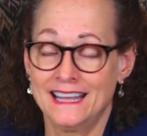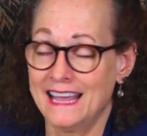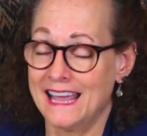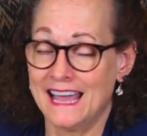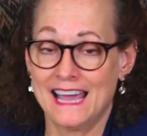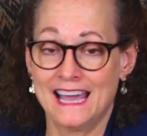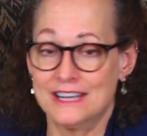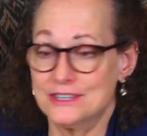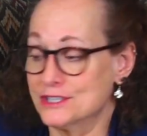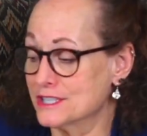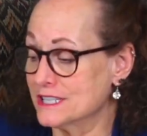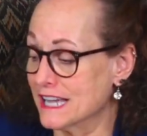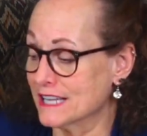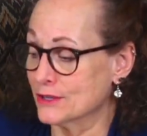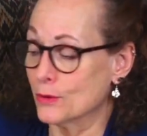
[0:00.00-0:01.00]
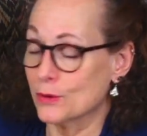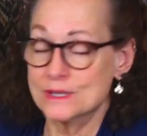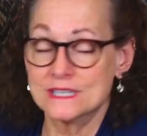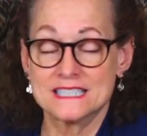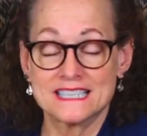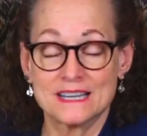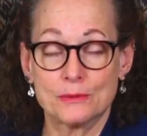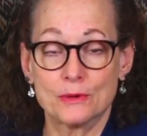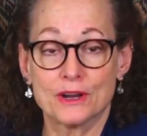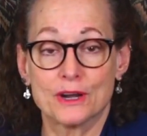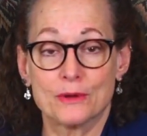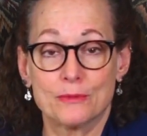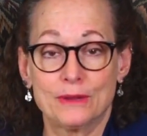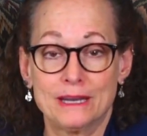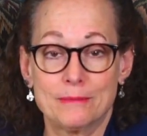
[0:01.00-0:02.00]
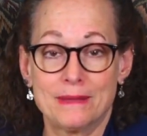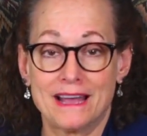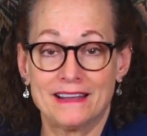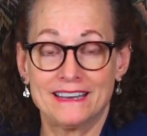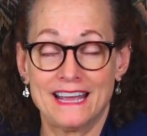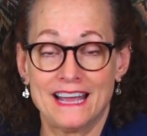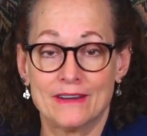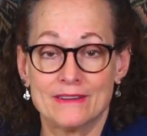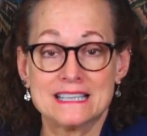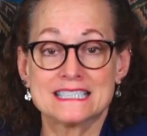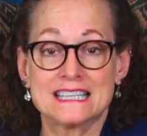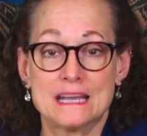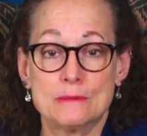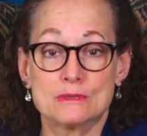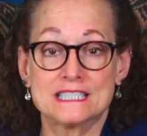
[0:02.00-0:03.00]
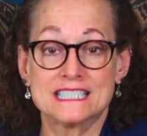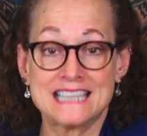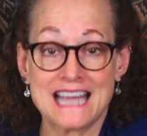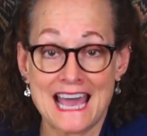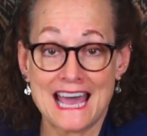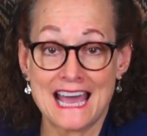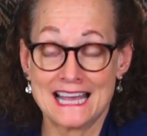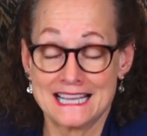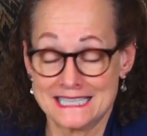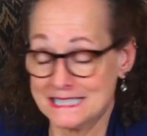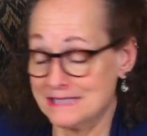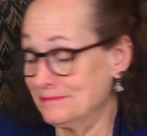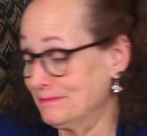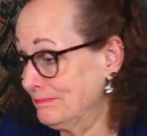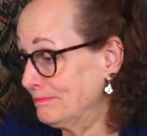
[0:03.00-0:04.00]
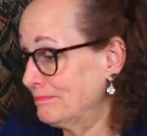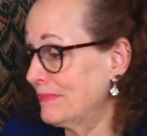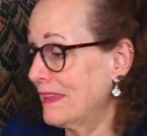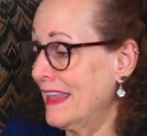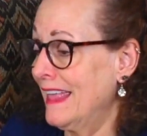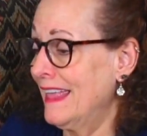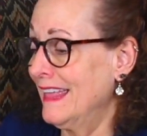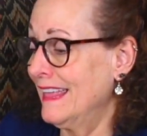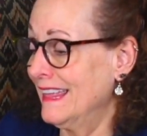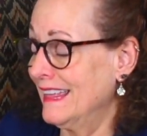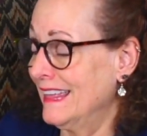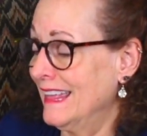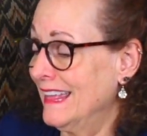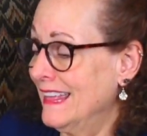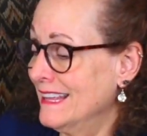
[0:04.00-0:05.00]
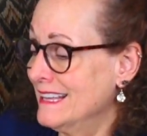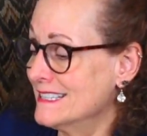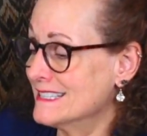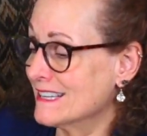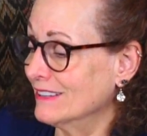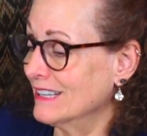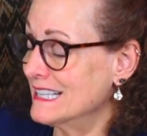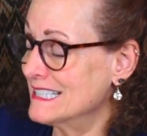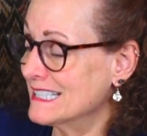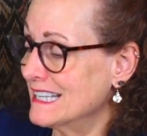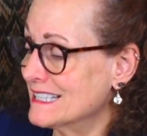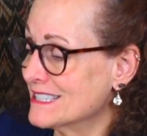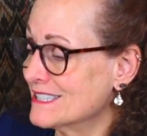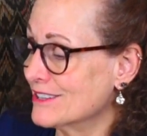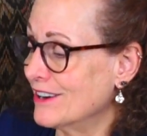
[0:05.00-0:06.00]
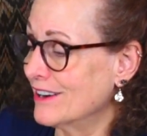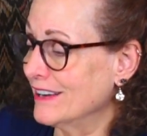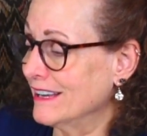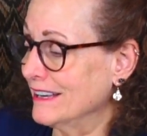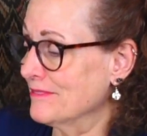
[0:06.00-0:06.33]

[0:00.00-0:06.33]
and just like the horses that we're going to read about now. His name was Taz. So let's get started.